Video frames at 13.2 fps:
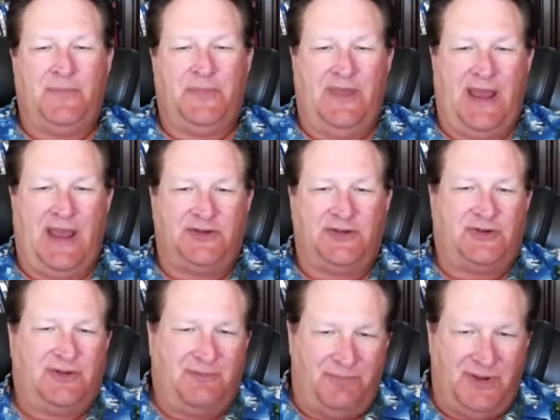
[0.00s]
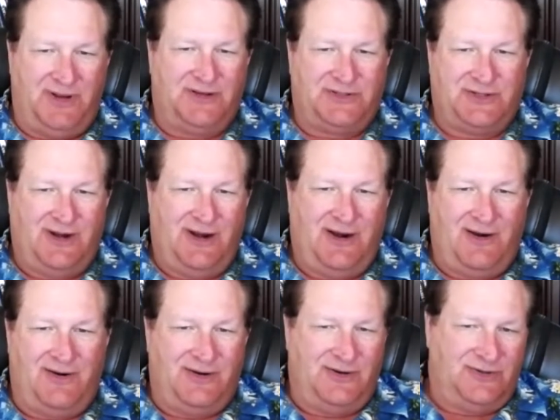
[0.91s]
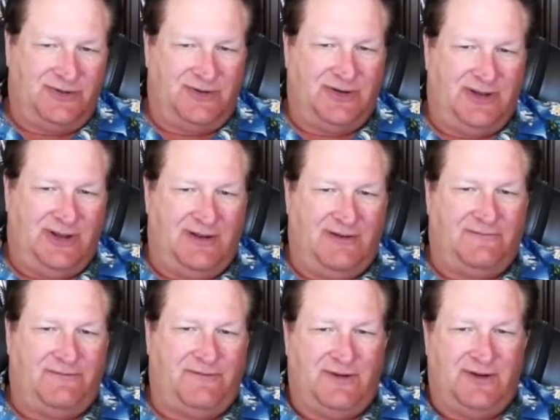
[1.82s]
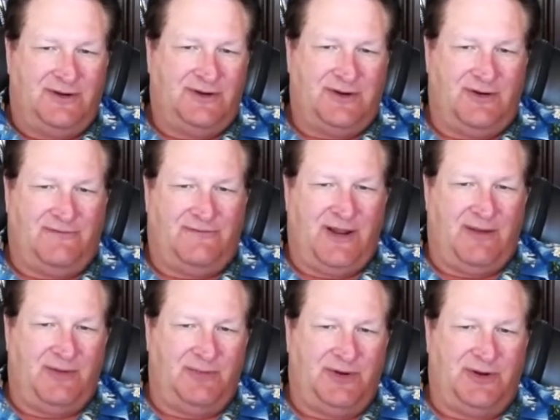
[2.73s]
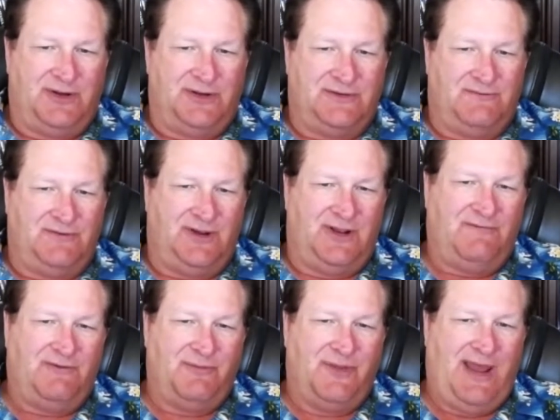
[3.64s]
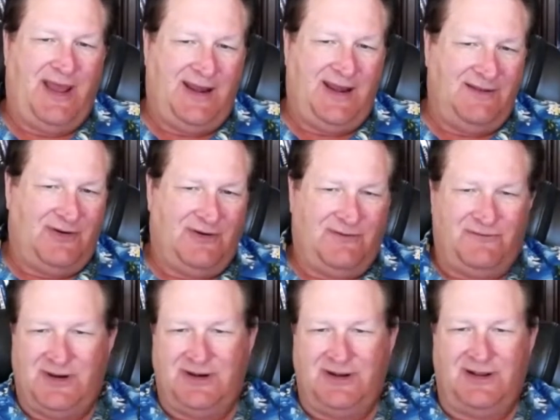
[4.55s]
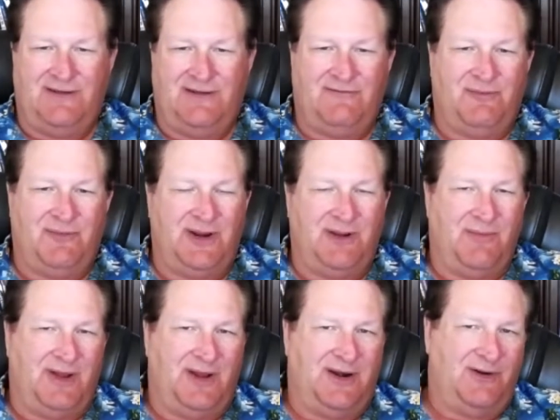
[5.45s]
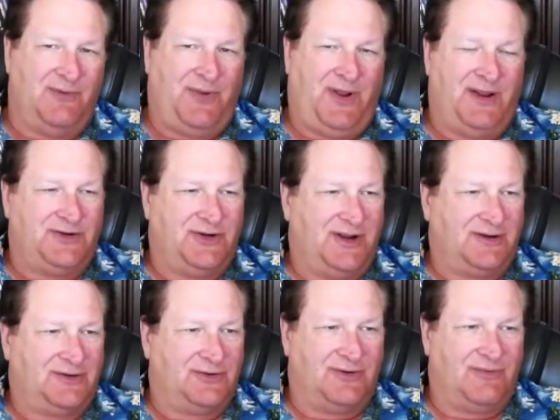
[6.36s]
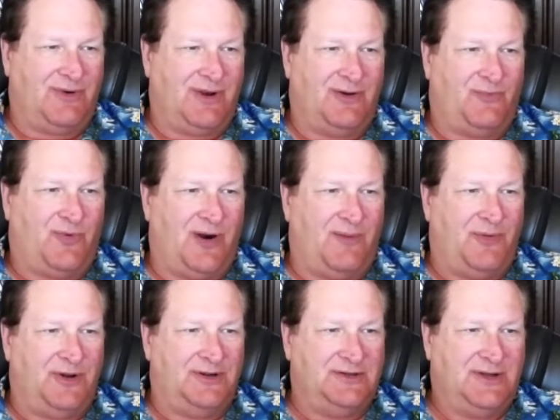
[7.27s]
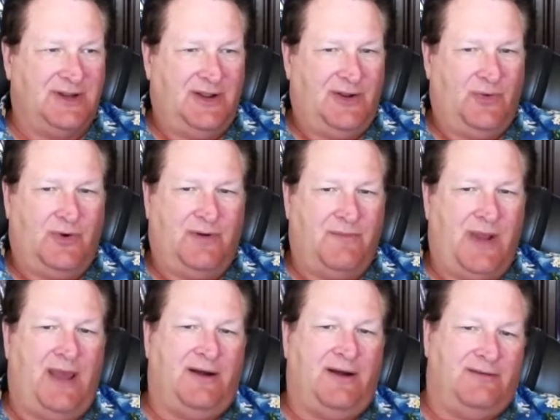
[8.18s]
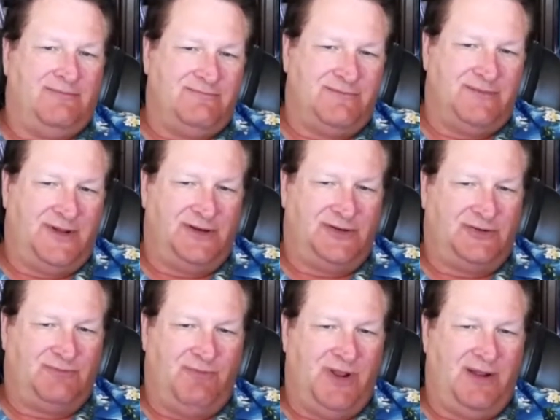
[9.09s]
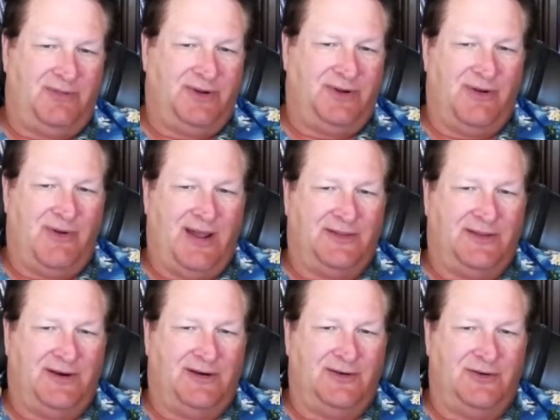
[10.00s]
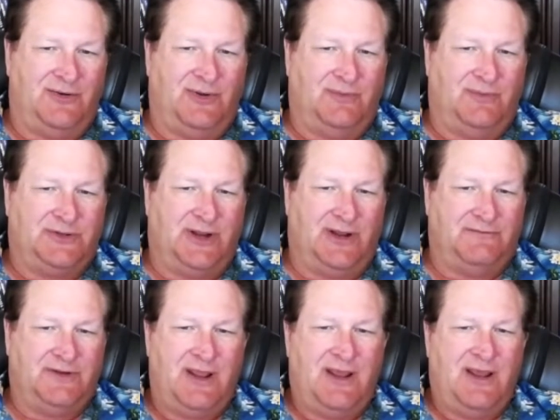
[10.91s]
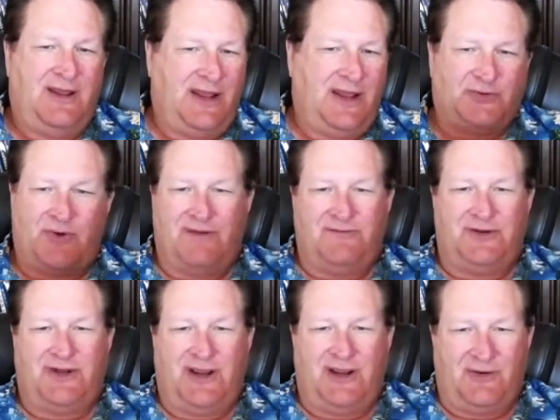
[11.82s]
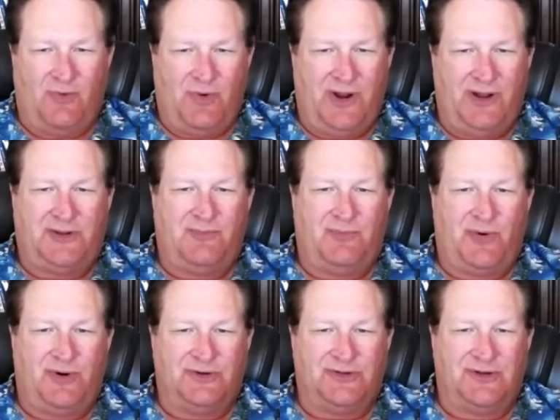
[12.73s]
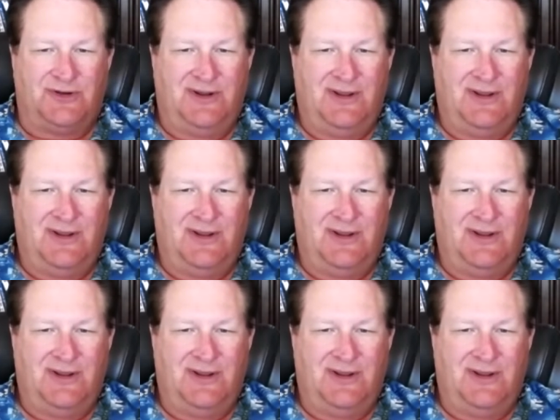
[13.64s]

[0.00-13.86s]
That's the biggest inheritance you can give to your family, because if you give them that, even if you didn't leave them any money or paychecks or rental properties, it wouldn't matter. They'd just be able to go out there and do it themselves. That's why if you take a wealthy person